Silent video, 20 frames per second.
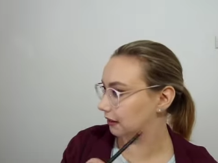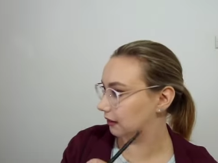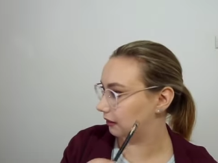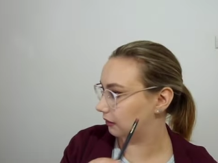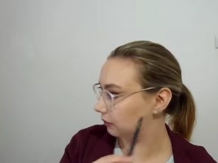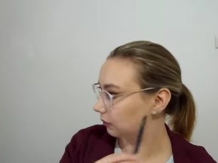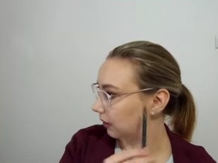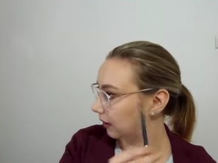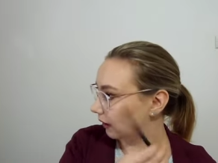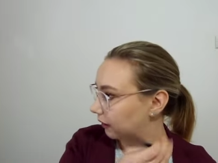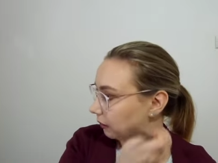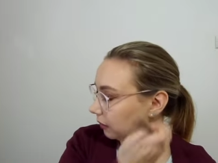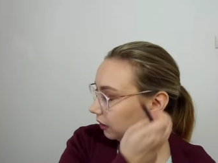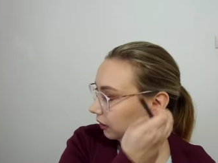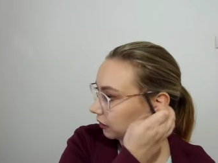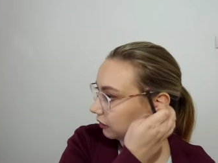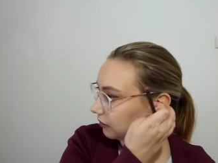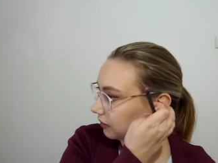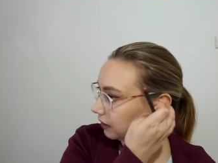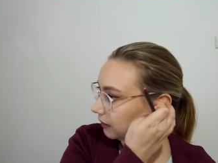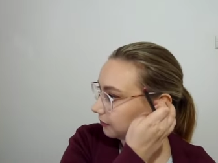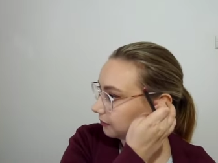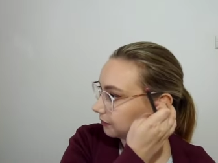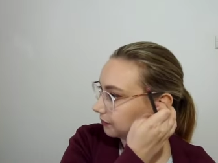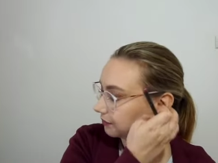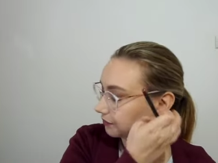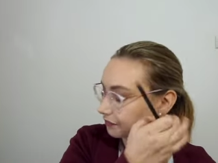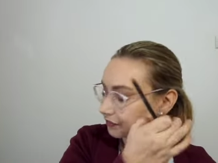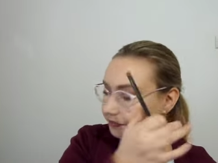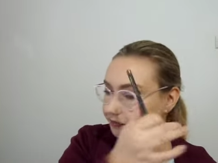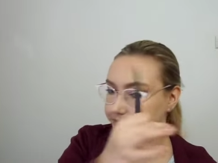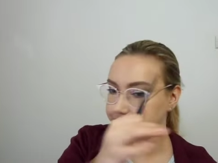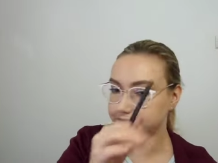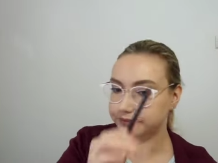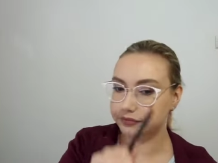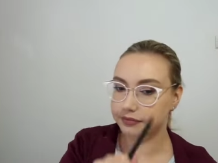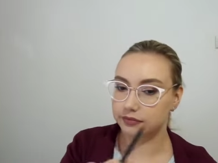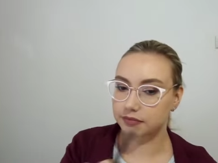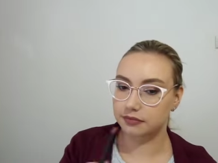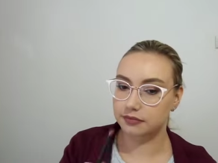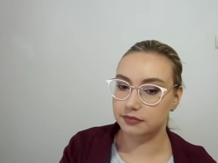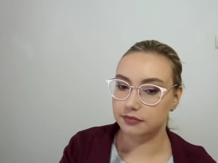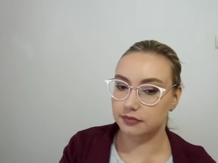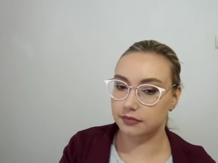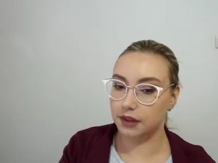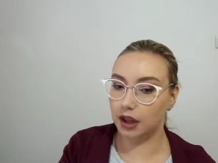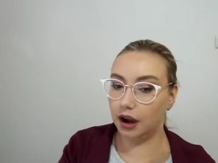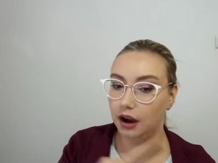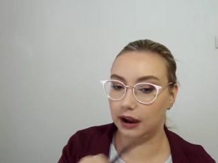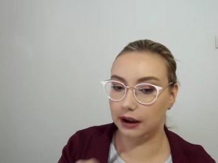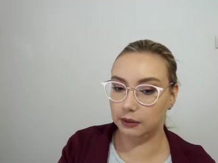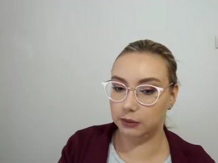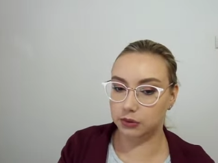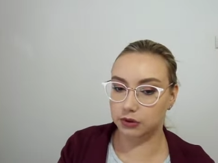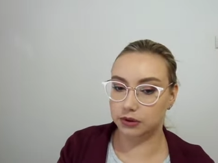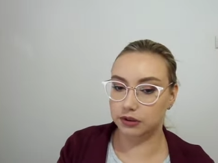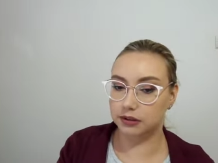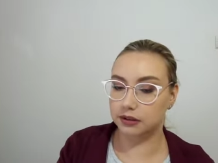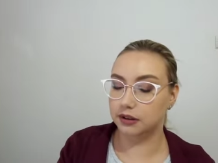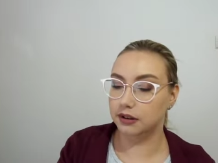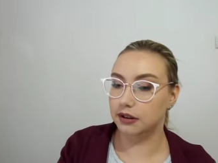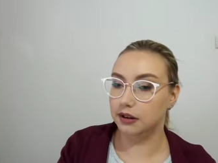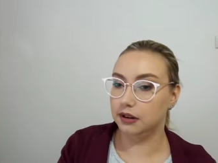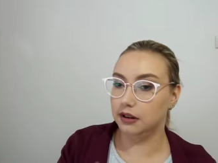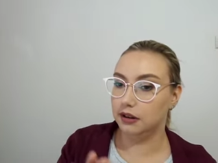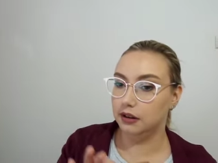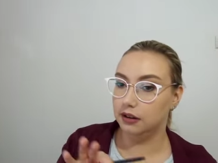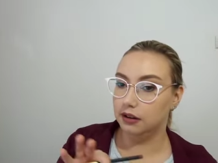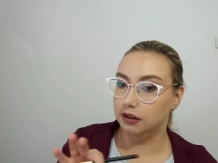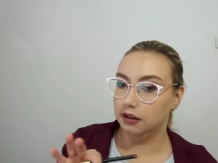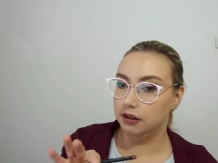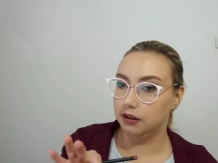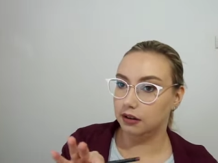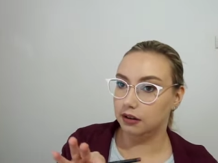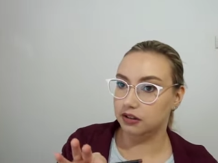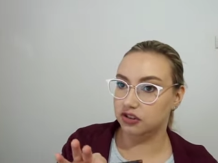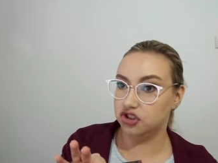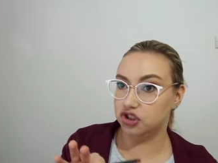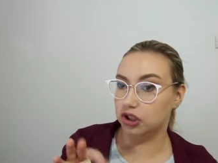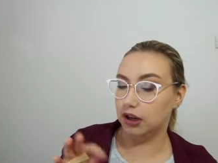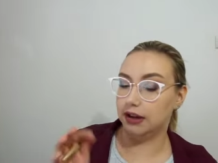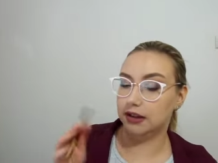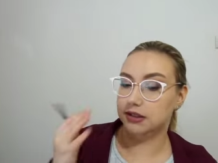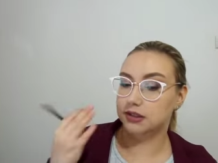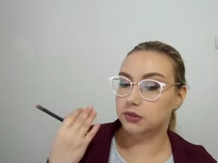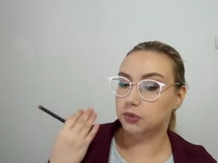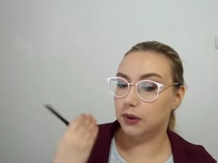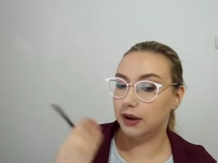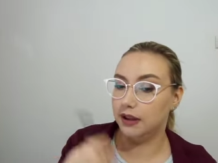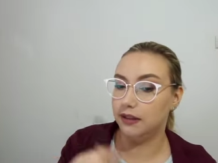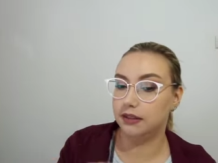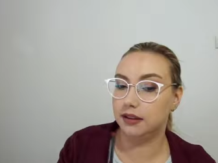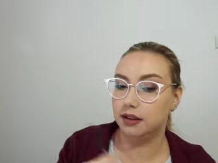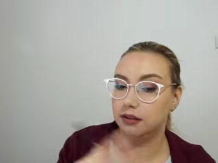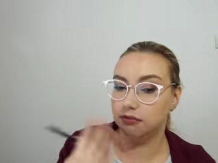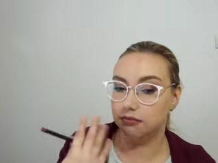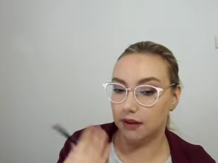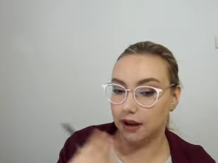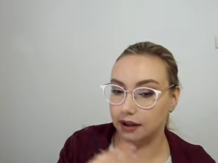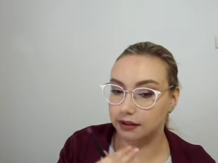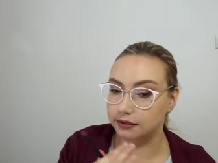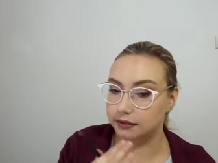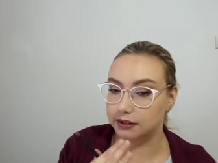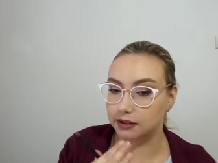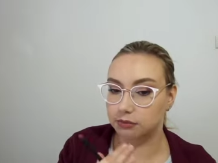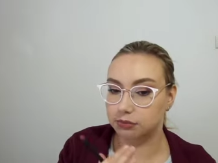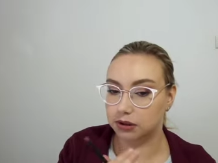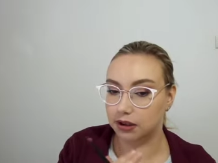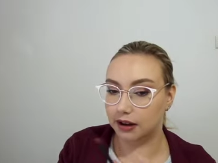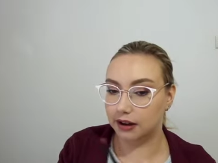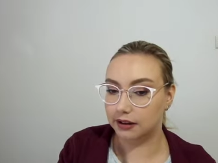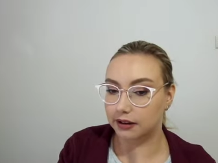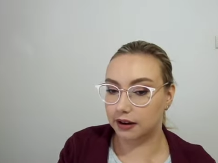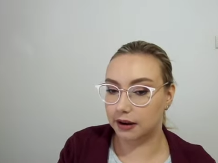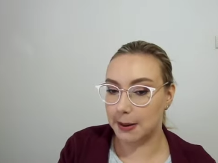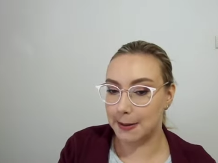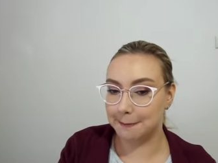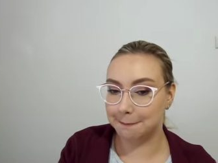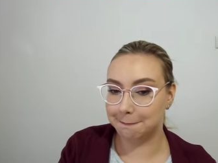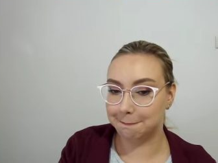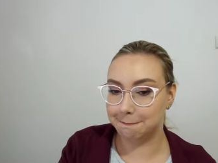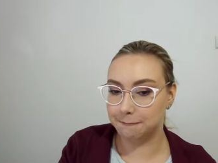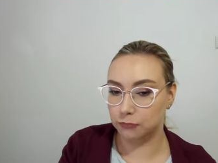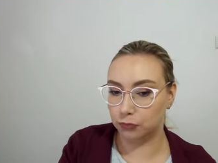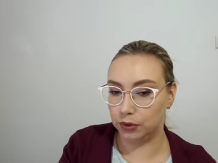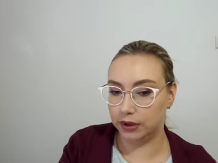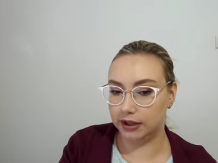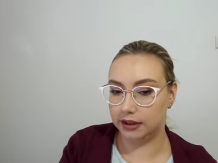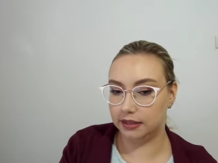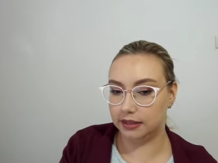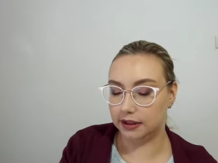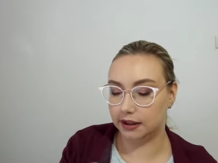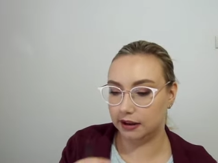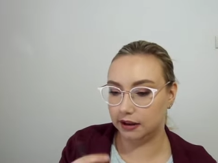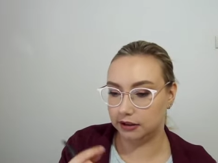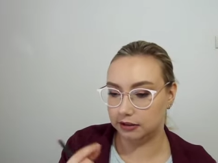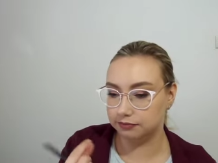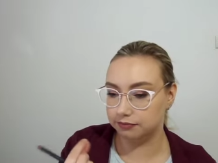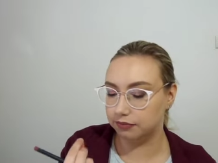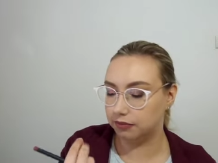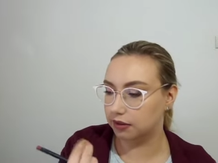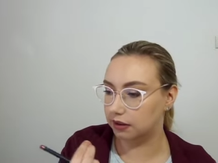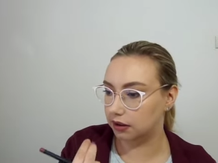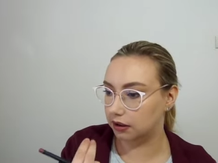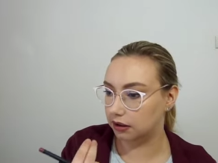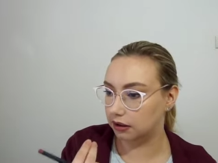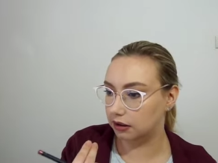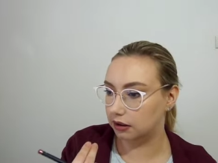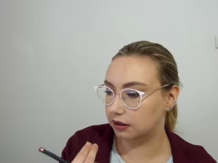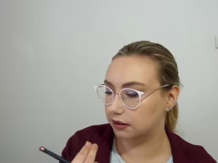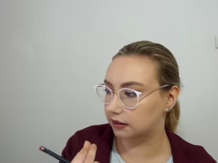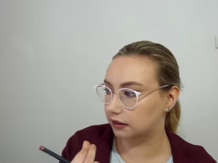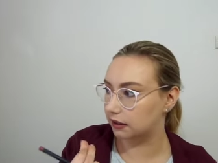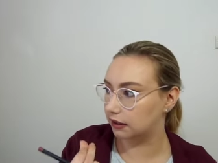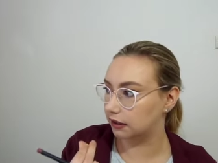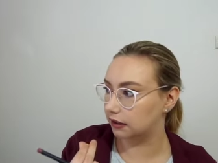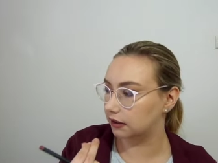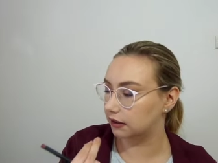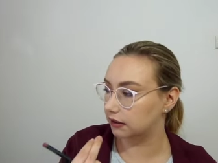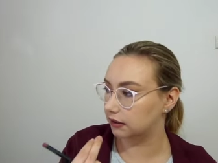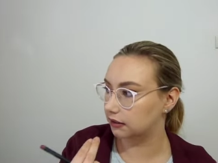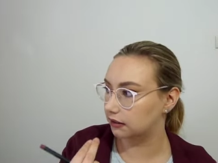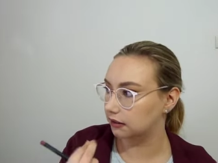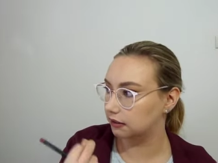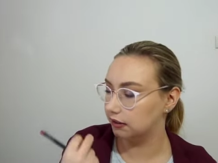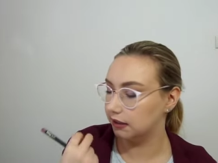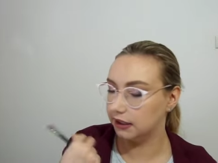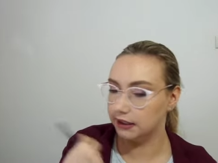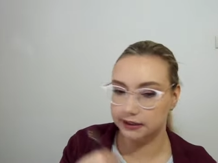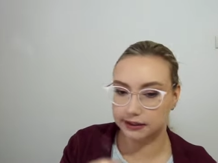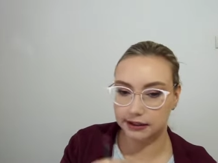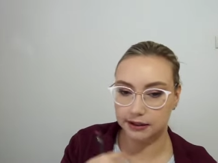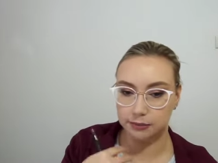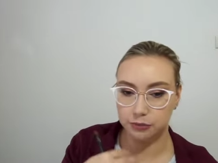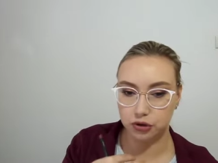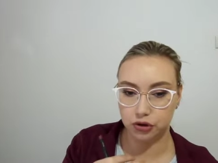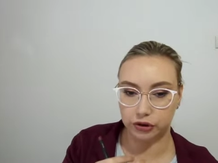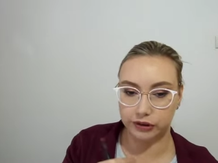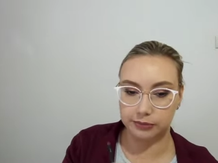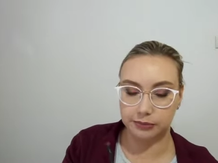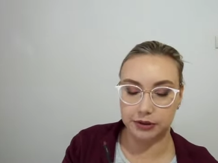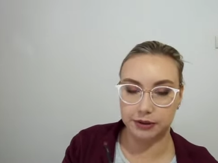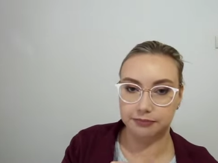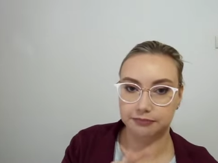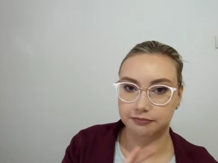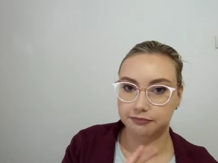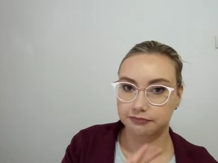When I worked them, I would just wear the red lip liner with the glossy, their lip treatment,